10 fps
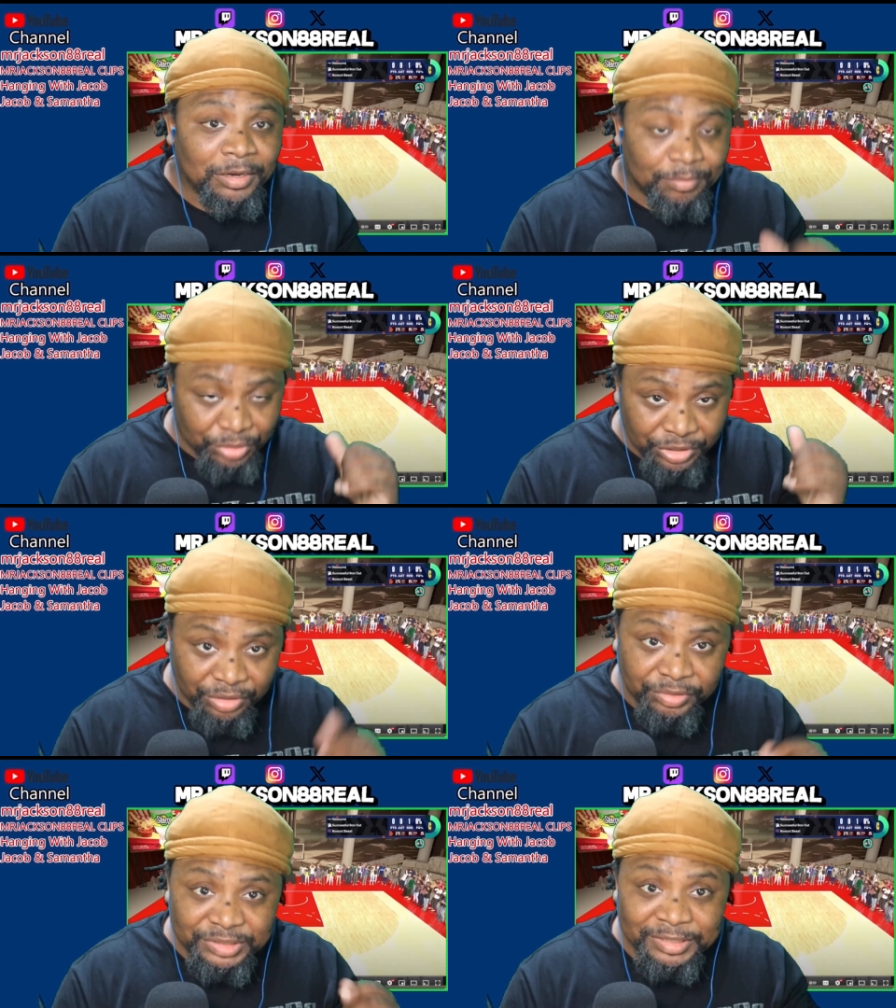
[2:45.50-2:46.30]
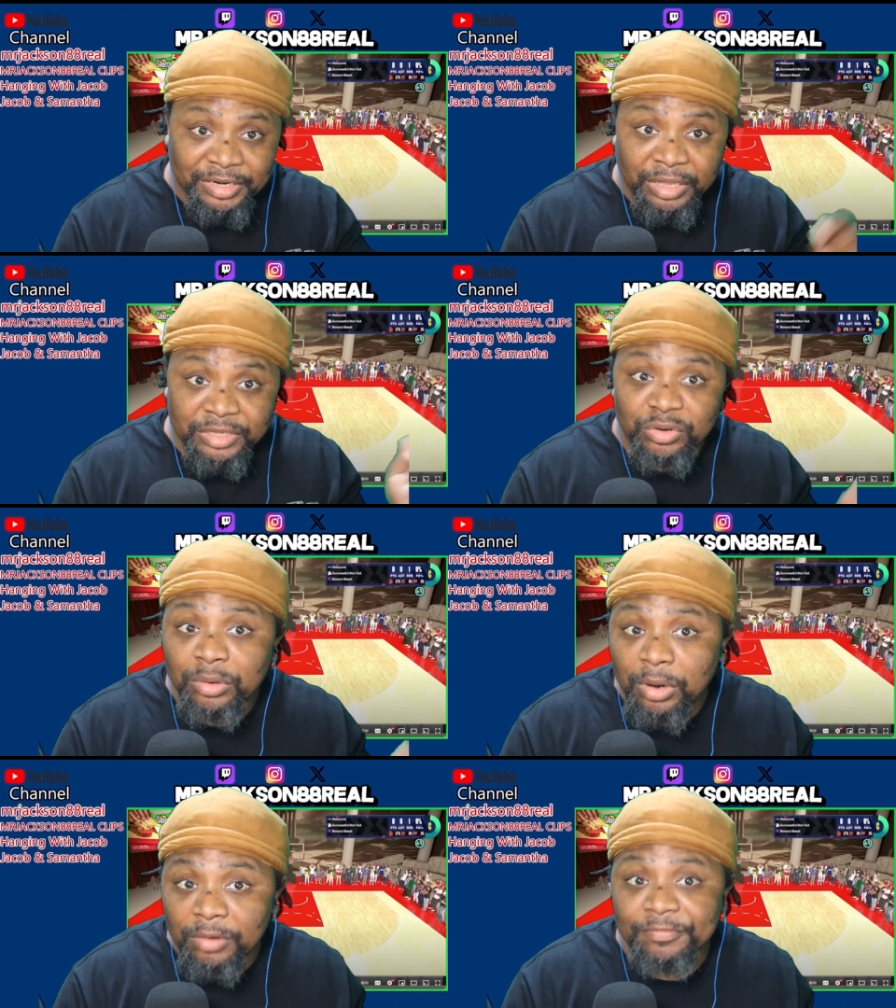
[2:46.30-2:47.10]
put it on something that's on
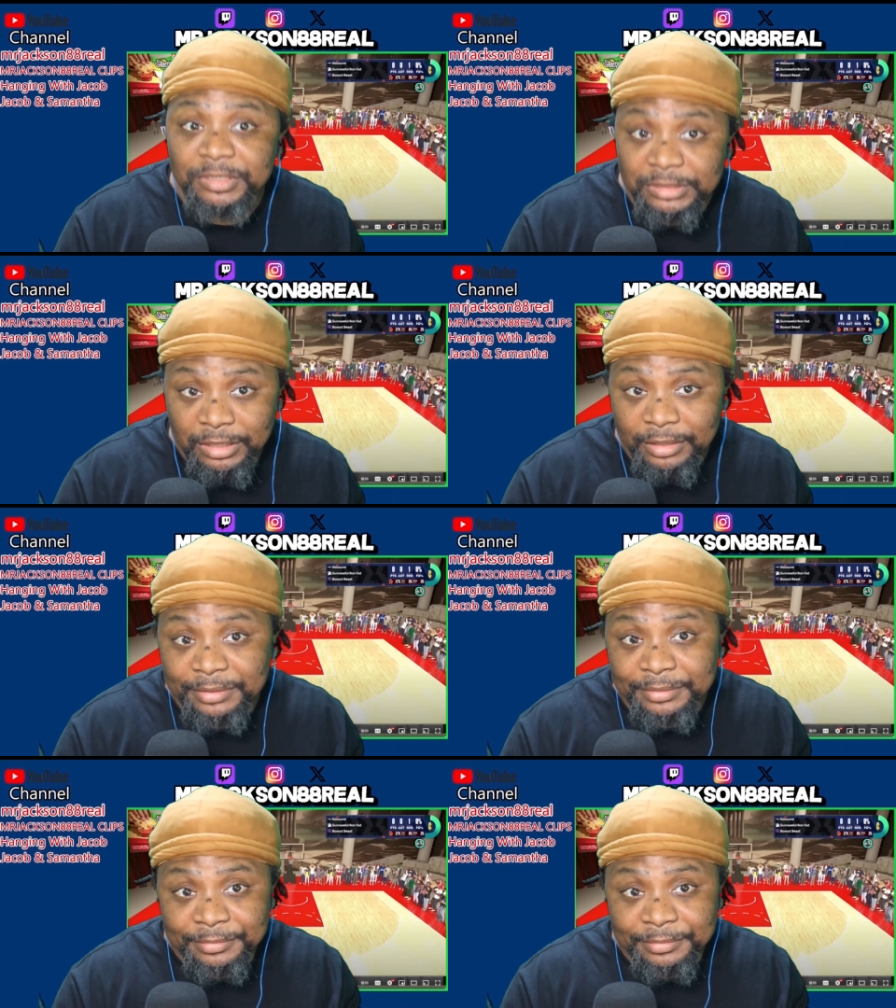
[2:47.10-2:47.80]
offense, y'all.